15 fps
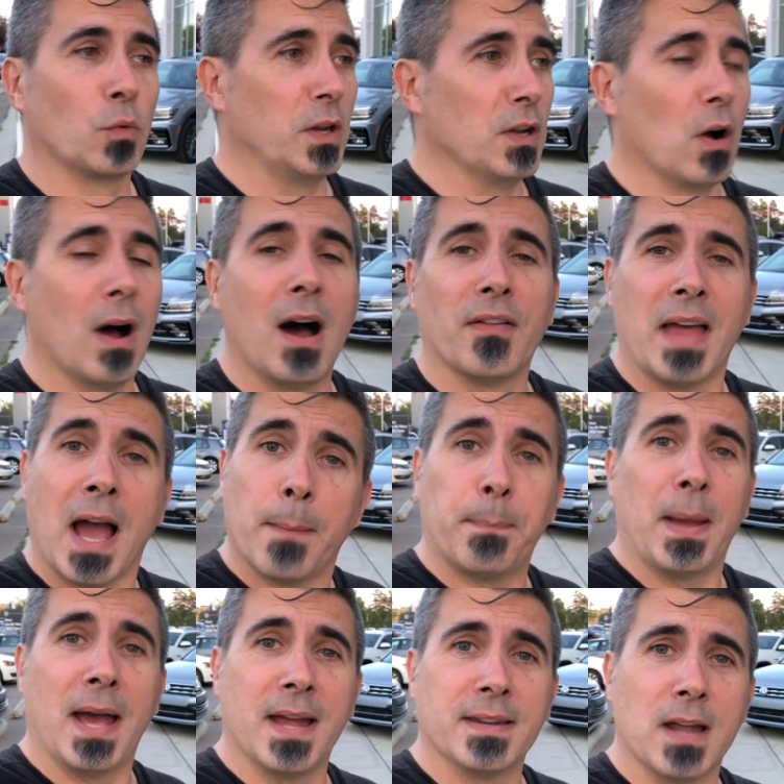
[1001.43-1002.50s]
We know how that
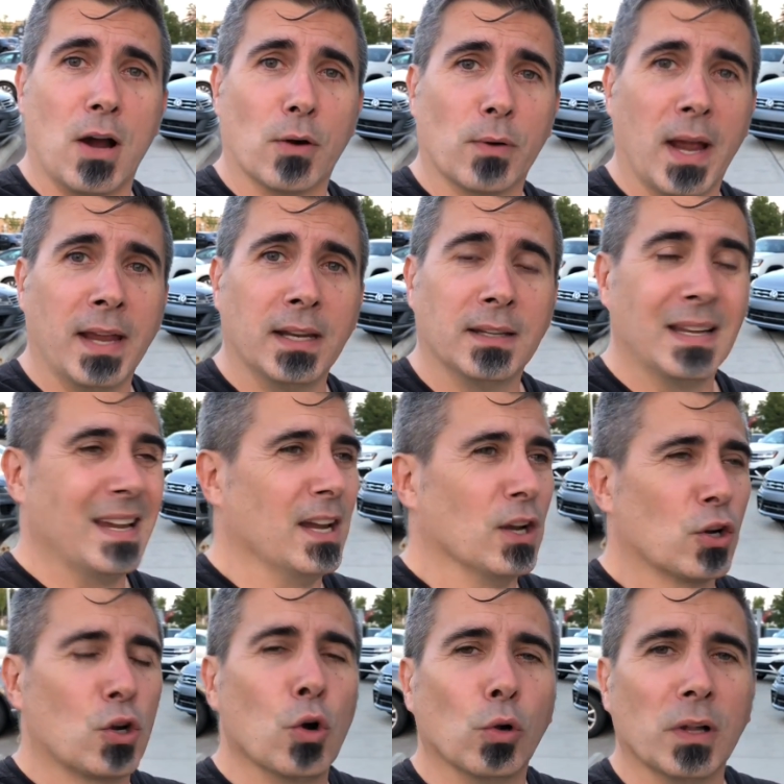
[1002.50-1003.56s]
panned out, right?
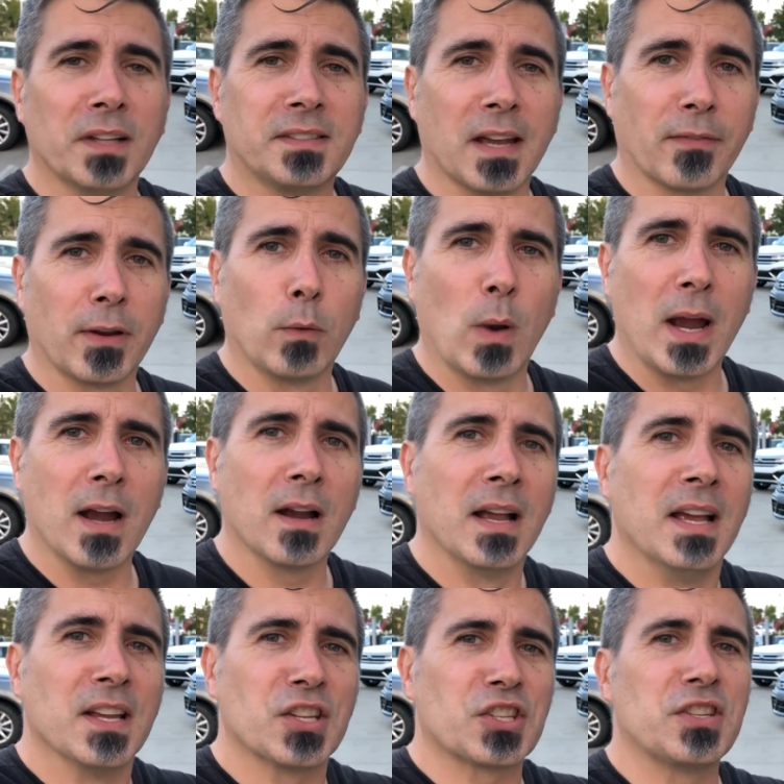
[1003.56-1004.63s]
Coolant everywhere,
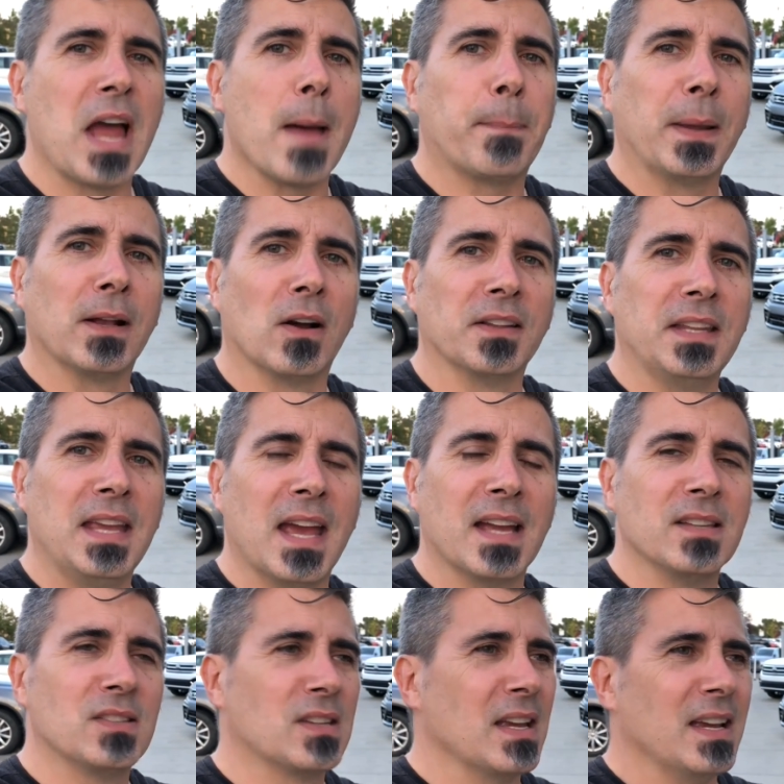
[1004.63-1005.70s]
snapping on the
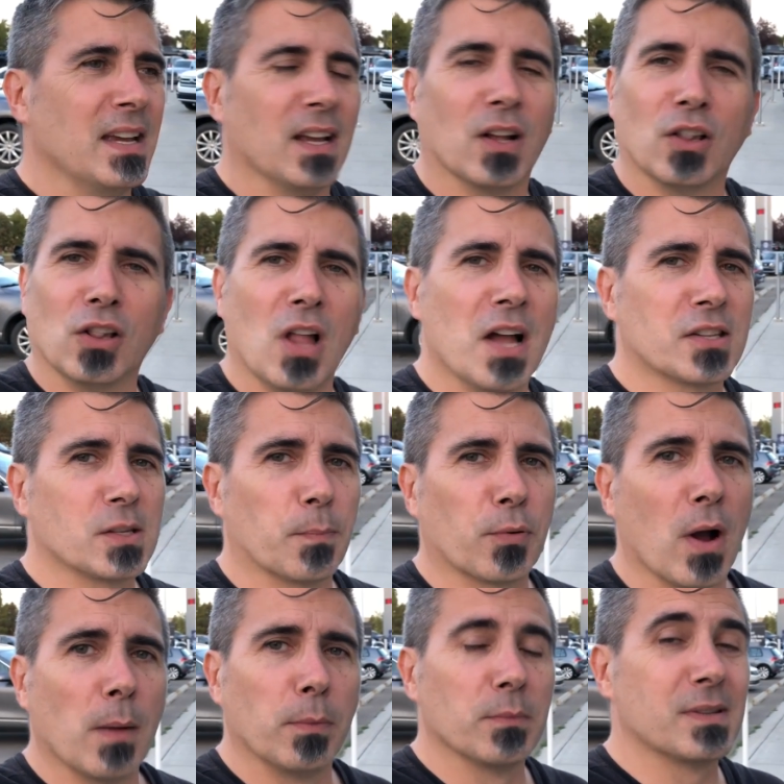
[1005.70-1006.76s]
ends, lots of
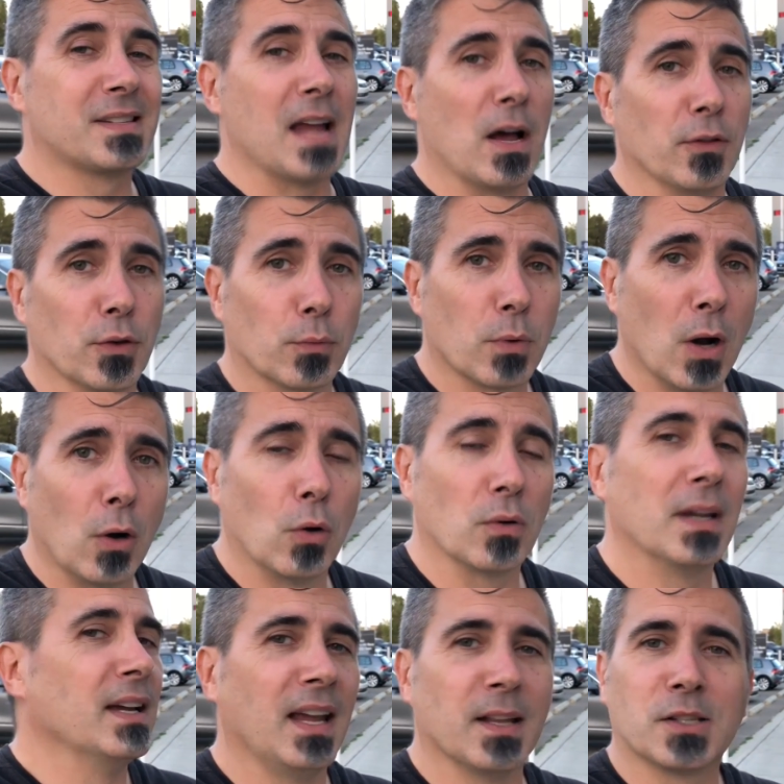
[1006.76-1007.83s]
problems down the road.
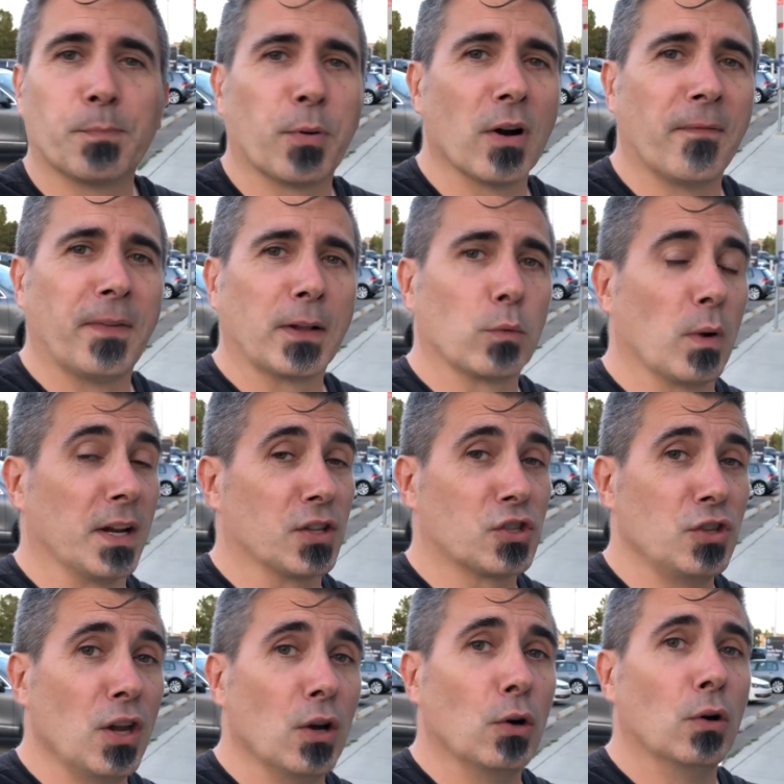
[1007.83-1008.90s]
It's perfect when it's
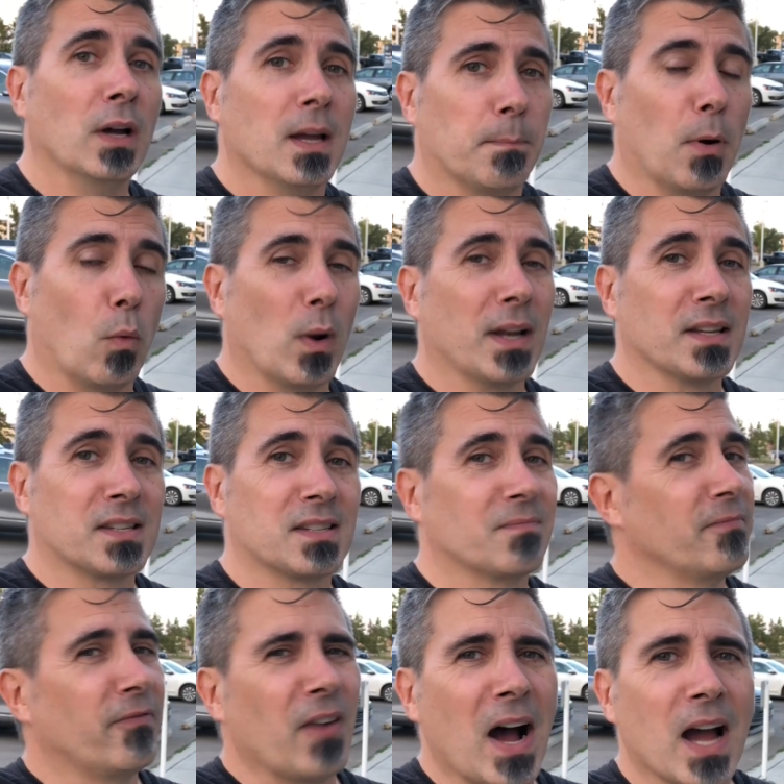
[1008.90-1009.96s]
new, but when it's
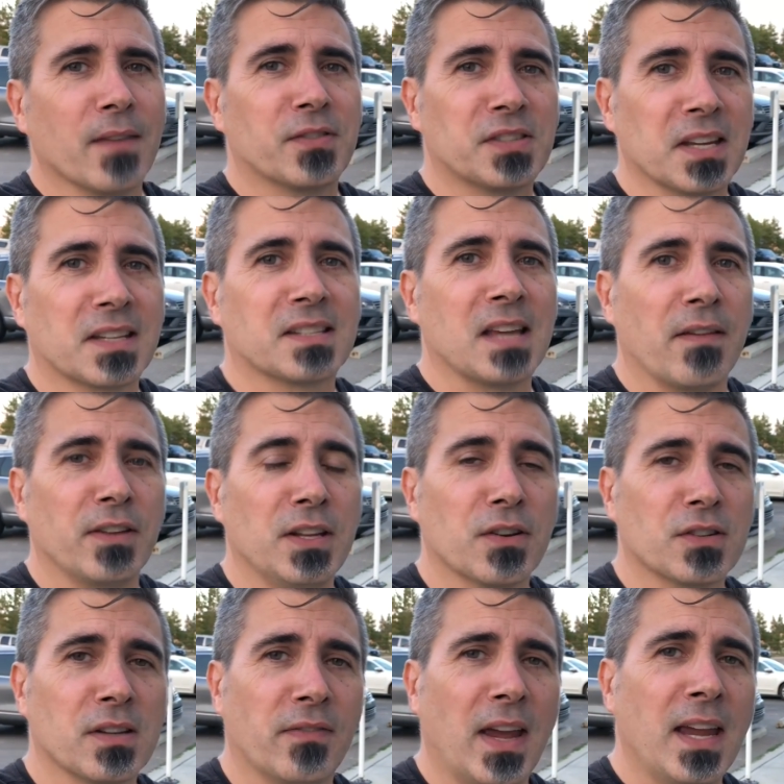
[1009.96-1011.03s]
five, six, seven
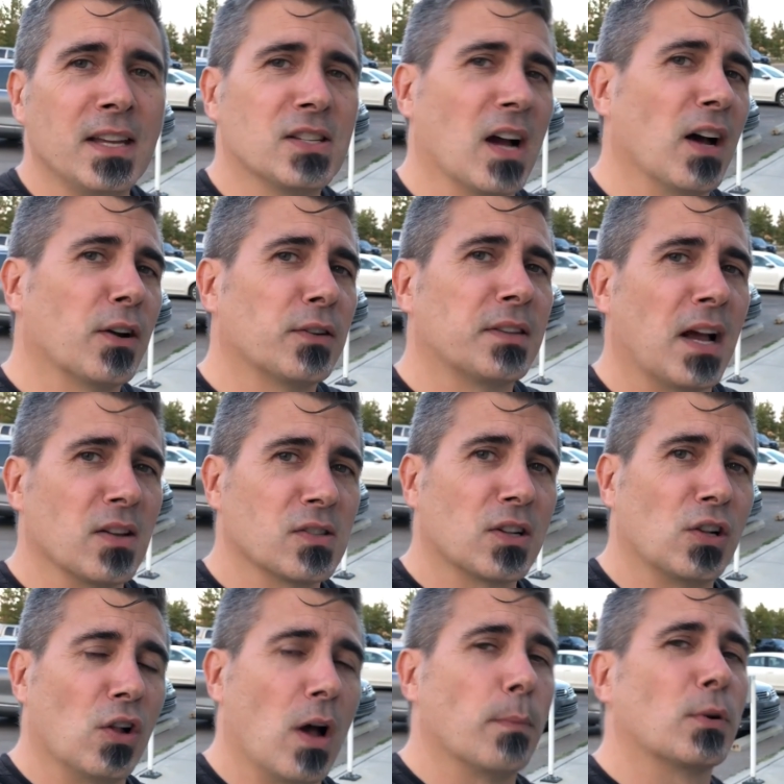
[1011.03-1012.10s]
years of age, 100,000
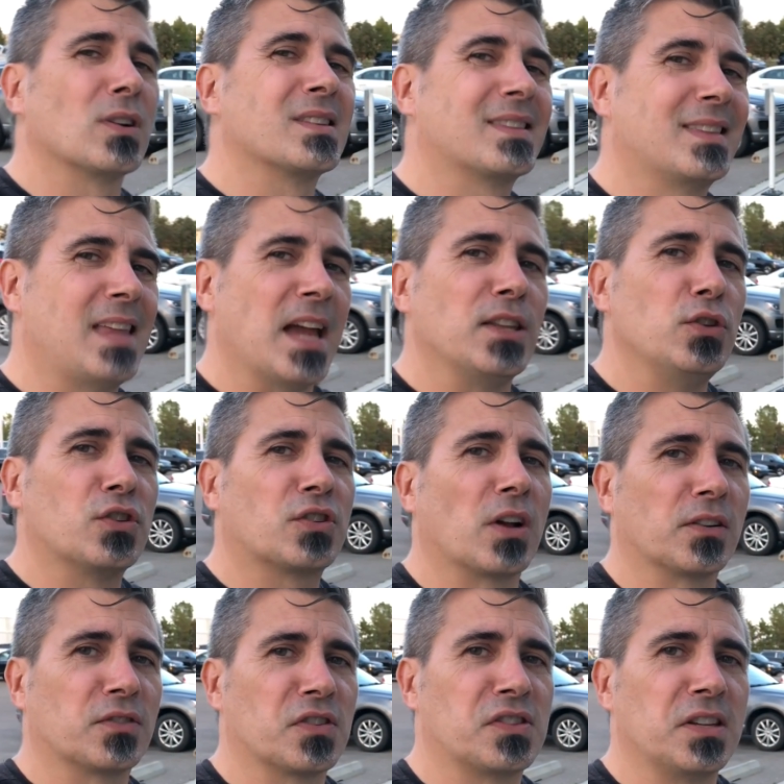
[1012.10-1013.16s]
kilometers, then you
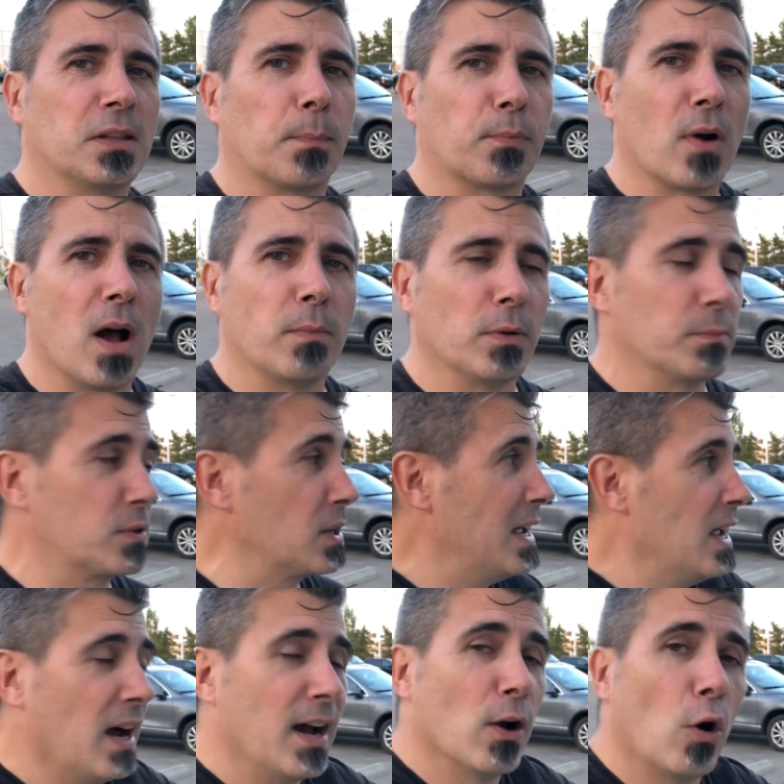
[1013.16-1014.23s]
start to see the problems.
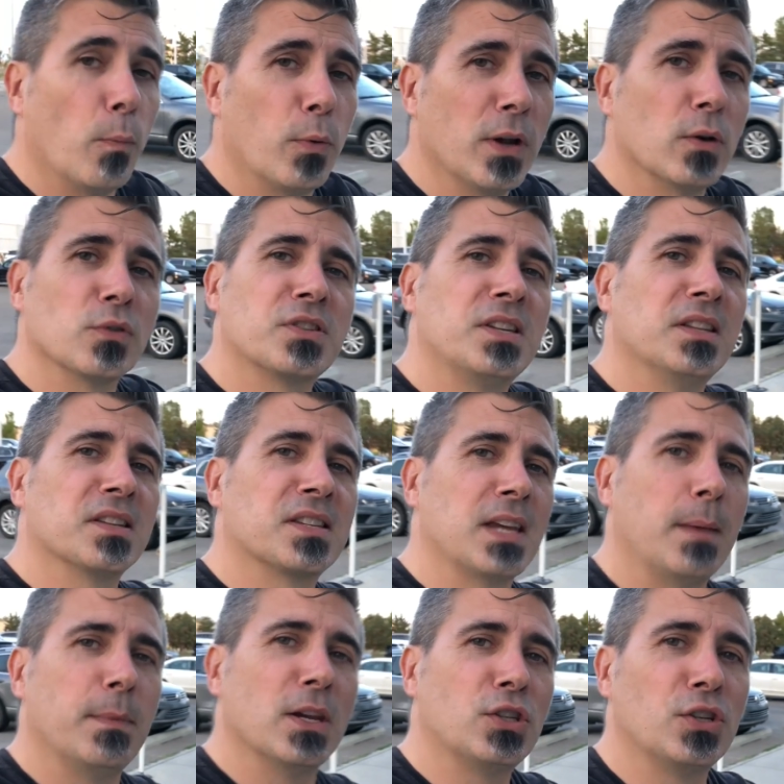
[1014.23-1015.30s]
I hope we don't see the
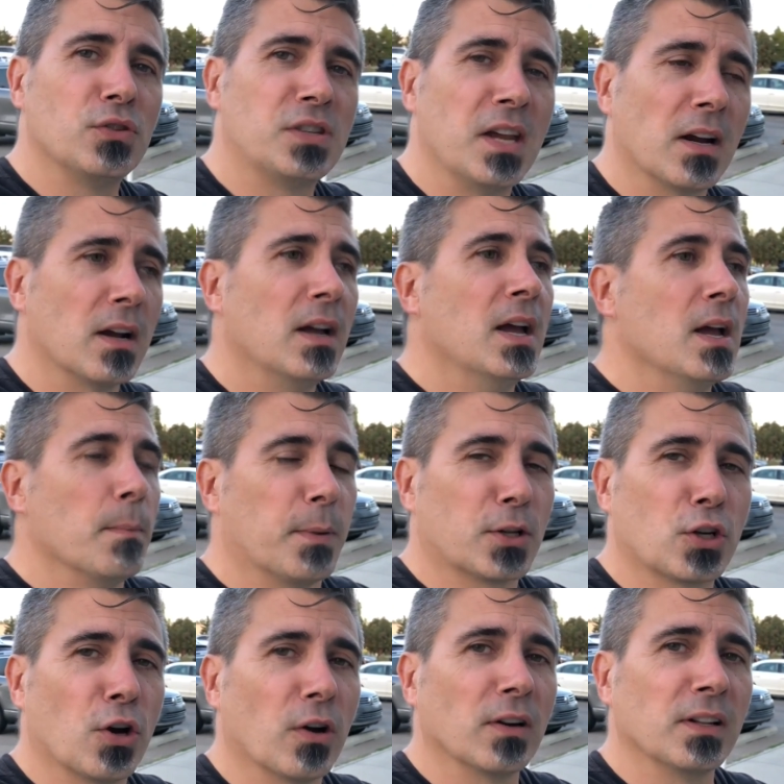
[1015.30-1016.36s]
same issues here,
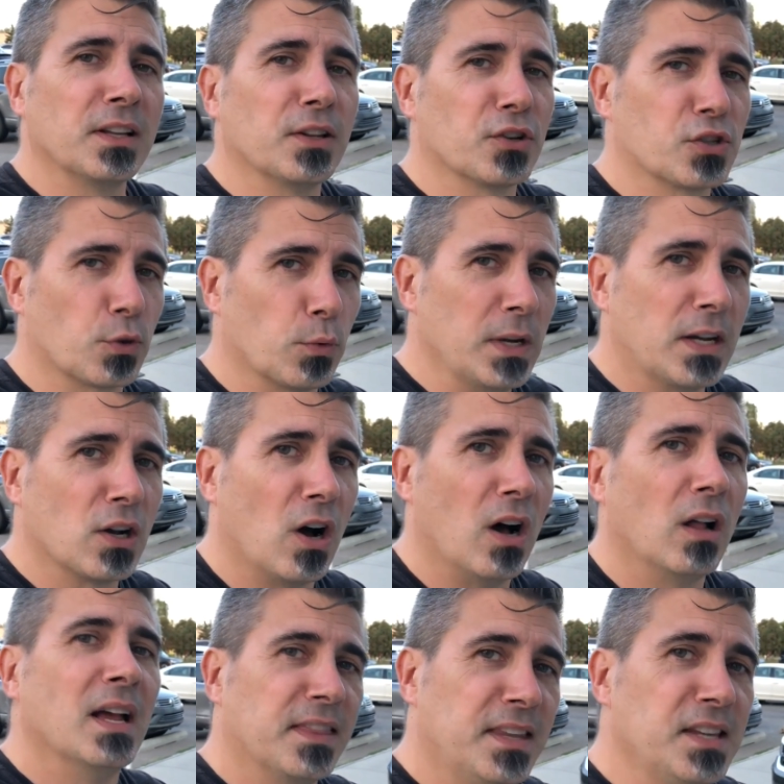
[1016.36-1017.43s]
but currently there's a
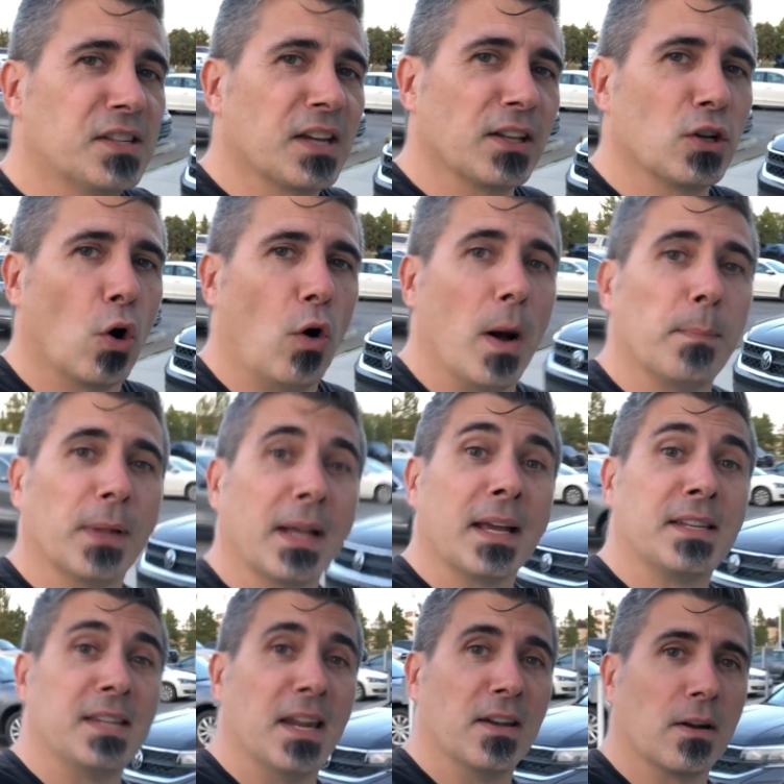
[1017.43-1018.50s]
recall. These could go up like a
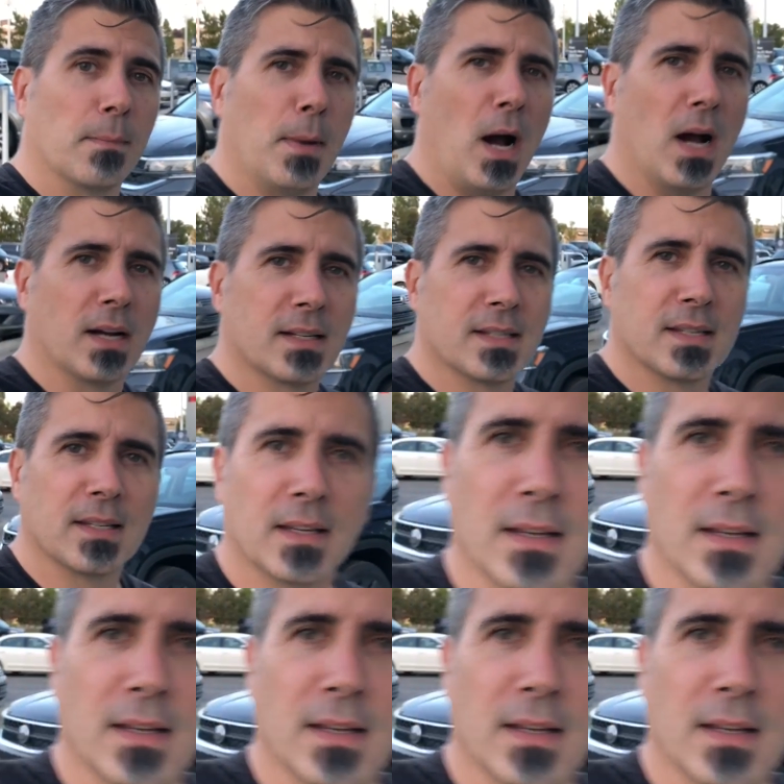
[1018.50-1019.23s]
tinderbox.